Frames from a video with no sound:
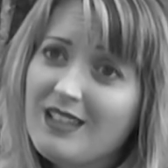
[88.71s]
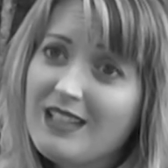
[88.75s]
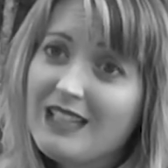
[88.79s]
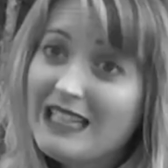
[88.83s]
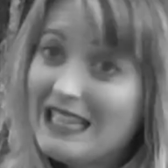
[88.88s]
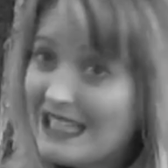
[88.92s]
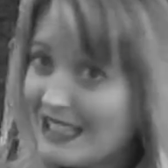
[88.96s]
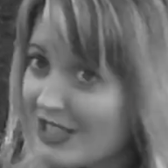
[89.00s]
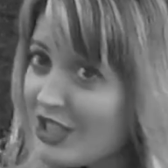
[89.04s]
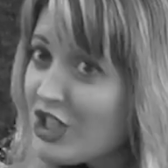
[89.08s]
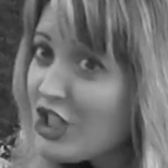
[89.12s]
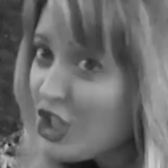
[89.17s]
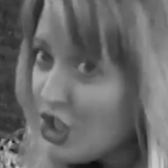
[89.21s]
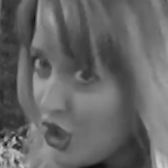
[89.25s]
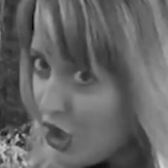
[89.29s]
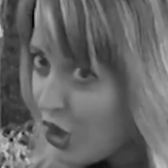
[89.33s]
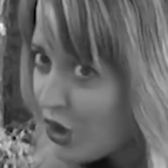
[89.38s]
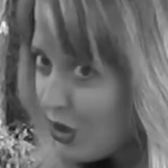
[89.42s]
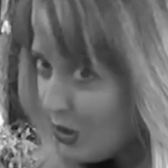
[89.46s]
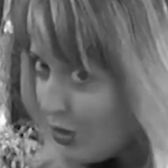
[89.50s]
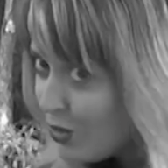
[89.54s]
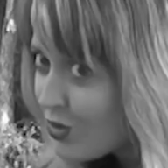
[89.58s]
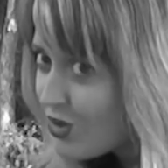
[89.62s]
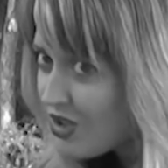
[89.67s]
It's
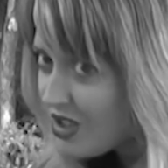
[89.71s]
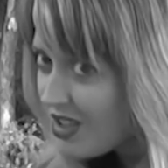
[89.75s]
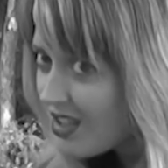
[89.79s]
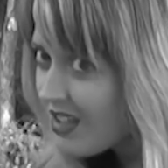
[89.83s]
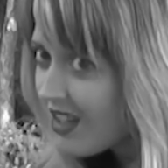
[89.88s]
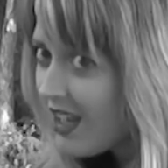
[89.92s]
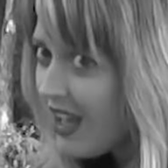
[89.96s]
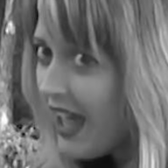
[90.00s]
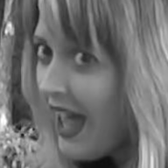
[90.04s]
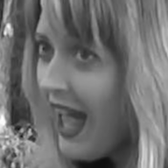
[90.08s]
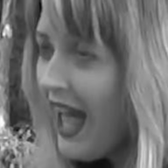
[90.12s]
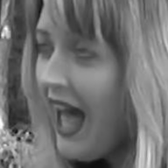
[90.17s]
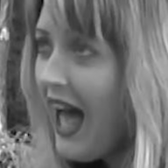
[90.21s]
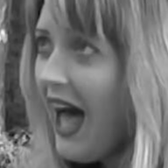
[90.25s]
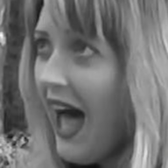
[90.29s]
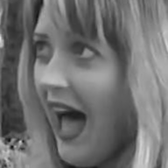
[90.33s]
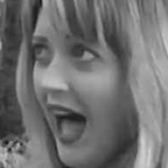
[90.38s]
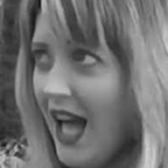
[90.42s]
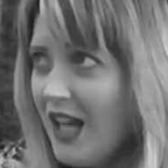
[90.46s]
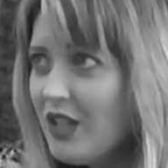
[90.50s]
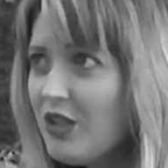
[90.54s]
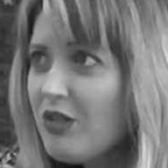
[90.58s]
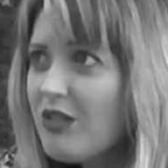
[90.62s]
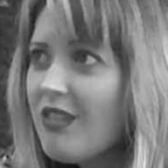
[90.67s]
huge.
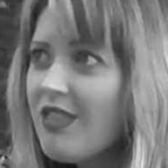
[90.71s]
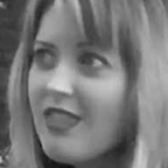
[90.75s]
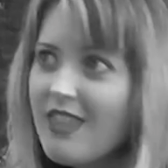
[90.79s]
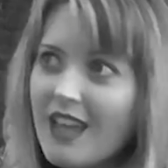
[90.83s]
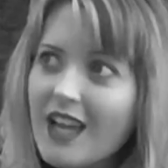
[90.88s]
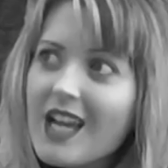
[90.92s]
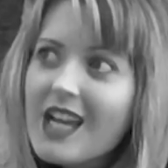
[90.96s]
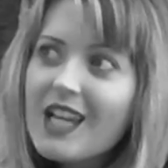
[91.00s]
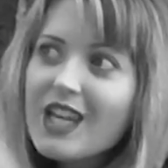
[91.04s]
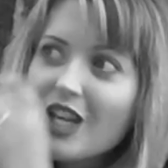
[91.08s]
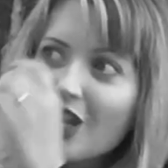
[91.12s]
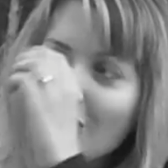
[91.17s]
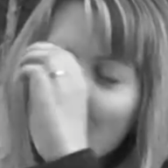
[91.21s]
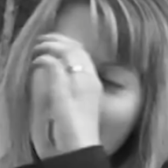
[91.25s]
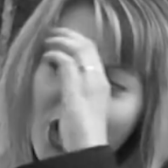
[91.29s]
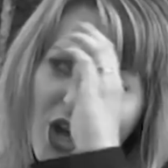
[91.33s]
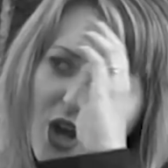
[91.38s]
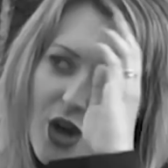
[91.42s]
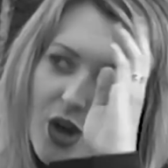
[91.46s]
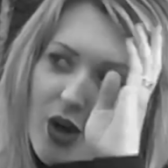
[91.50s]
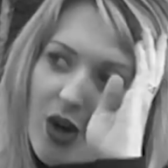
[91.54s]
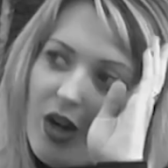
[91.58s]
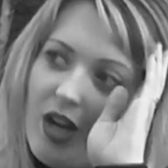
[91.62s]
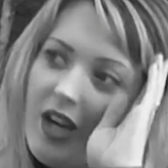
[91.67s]
And you'd think, you
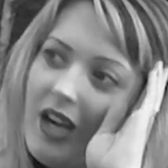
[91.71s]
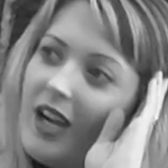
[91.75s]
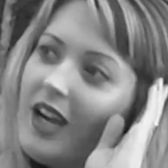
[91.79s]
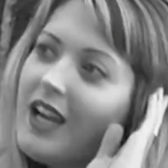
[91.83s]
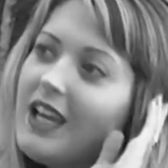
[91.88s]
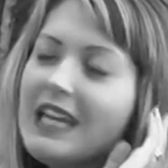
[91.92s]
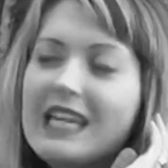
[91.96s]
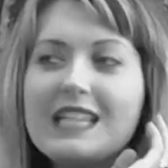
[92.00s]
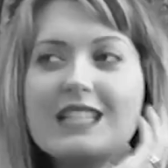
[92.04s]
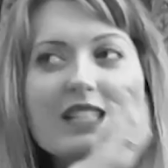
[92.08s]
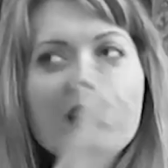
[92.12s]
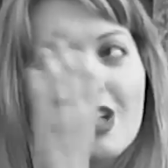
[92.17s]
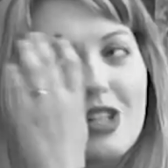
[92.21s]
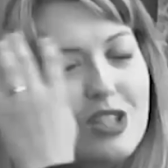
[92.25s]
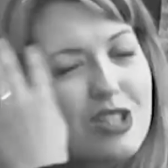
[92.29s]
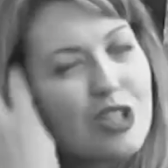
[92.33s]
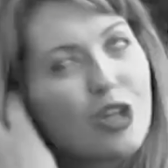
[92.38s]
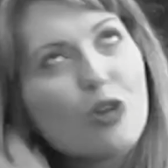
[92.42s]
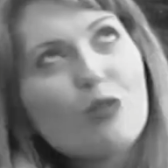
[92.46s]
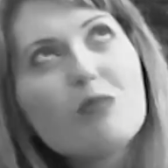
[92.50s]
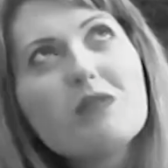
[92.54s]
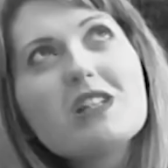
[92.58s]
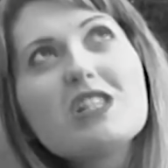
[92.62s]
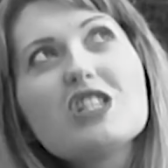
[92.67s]
know, he's got
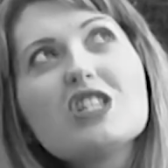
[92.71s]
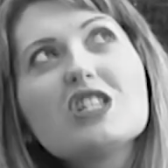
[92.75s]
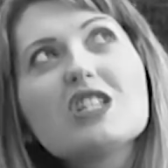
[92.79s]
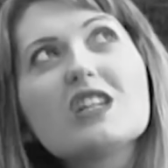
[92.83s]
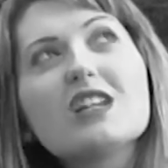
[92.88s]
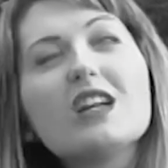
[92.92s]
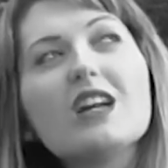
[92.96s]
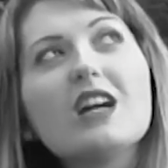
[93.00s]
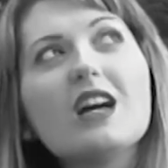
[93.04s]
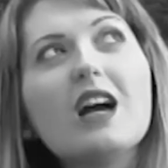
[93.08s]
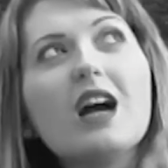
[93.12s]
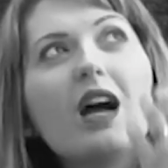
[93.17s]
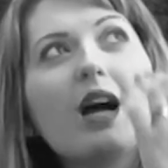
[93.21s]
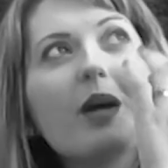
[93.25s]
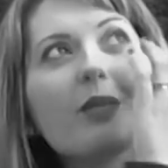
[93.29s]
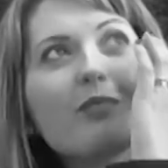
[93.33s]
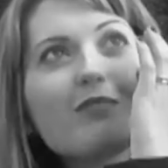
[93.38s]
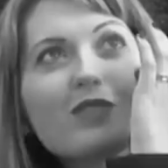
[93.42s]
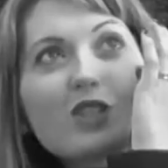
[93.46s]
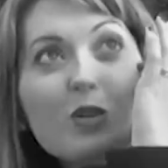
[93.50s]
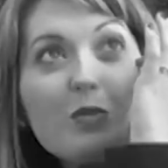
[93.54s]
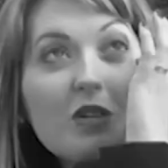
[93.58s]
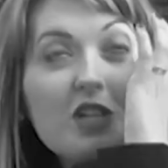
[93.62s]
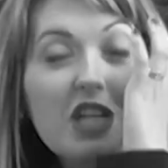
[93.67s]
so much um,
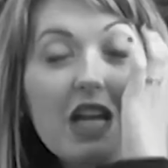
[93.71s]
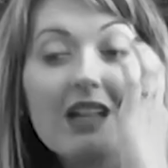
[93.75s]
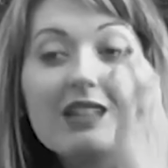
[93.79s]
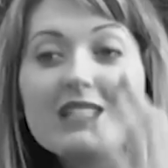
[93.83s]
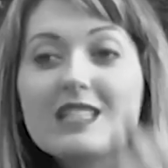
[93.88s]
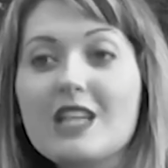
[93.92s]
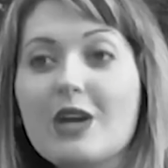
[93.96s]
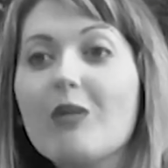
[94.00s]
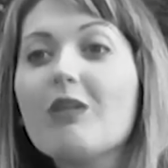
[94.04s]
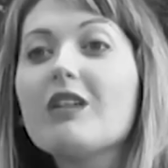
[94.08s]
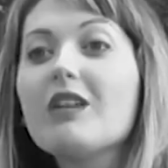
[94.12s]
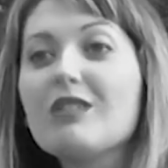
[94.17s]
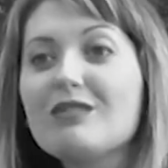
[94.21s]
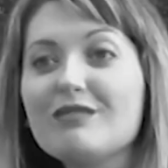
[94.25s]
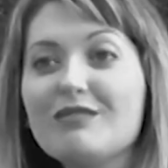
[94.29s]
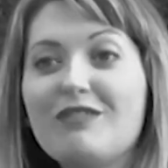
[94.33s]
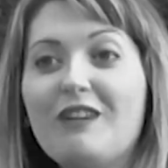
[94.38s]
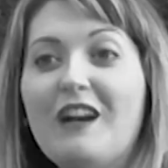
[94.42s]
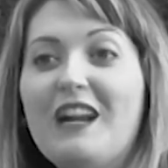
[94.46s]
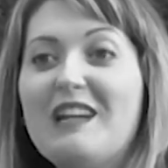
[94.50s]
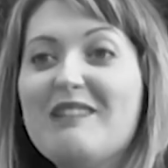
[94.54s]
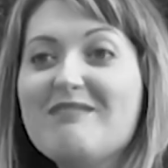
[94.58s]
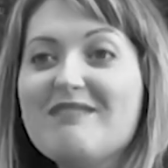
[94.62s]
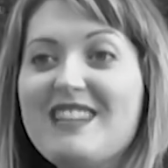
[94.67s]
so much else going on for
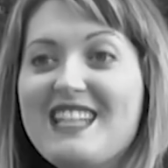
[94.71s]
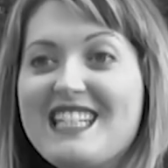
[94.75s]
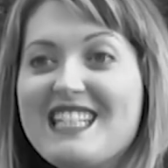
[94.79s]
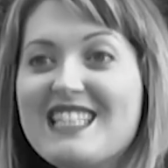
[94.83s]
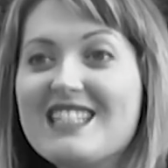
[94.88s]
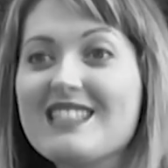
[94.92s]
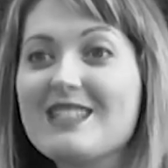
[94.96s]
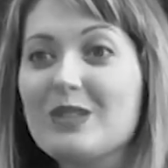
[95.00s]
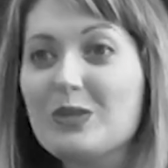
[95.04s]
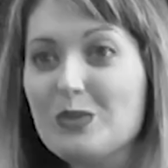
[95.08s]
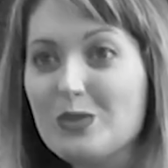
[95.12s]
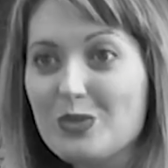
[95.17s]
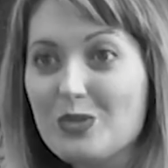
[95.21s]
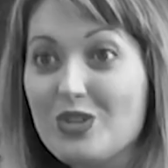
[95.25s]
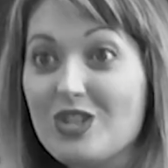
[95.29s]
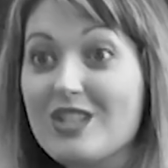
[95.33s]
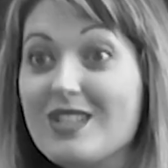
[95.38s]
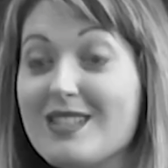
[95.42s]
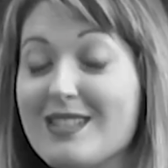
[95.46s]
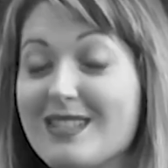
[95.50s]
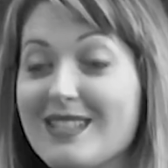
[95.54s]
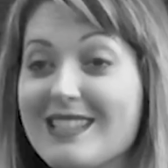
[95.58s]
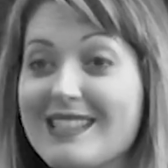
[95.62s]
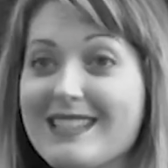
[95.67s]
him. He's gorgeous,
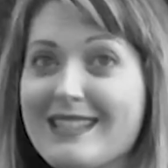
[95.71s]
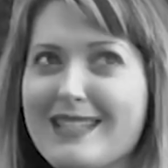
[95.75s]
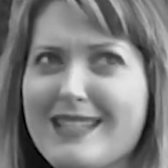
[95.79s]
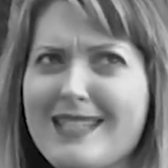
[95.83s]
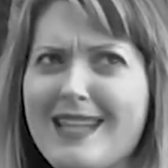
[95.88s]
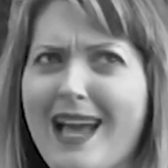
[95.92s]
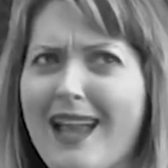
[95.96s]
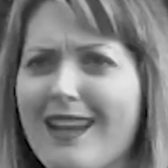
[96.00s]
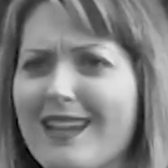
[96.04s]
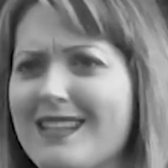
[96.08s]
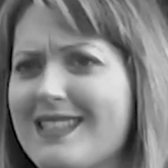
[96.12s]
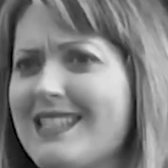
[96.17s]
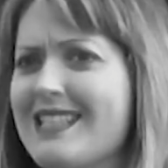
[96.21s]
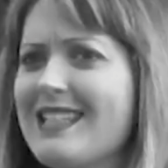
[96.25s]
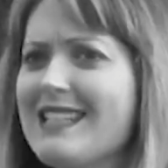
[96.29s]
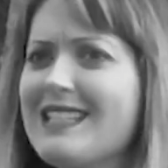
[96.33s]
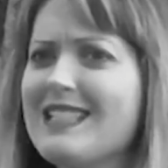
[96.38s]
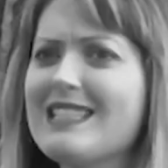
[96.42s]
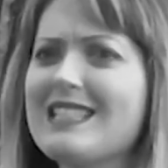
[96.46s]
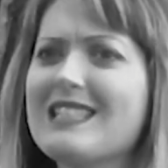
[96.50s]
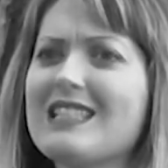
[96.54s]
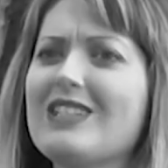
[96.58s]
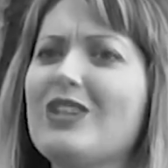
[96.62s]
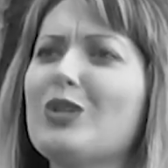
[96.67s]
he's talented,
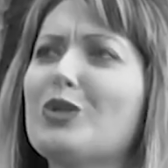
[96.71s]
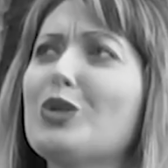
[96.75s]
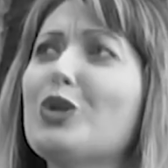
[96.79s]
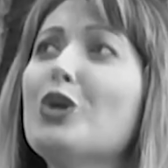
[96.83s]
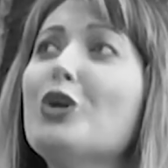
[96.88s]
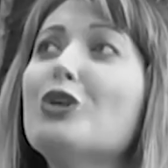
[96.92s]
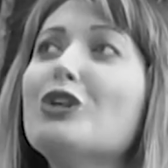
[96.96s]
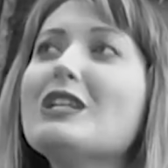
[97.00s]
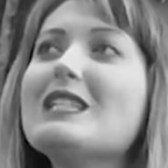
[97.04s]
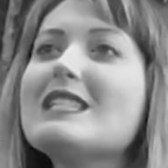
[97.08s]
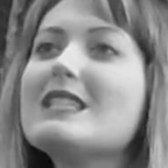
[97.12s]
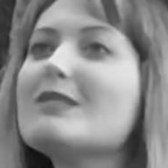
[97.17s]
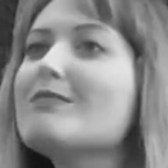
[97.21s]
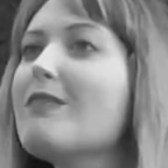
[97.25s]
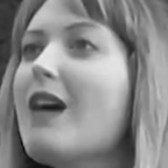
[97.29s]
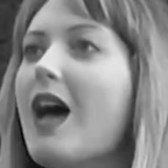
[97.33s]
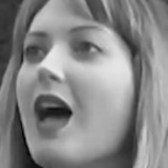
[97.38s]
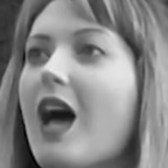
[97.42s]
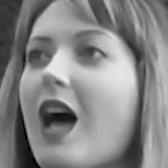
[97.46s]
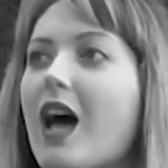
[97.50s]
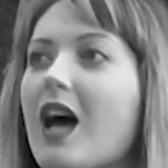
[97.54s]
he's got charisma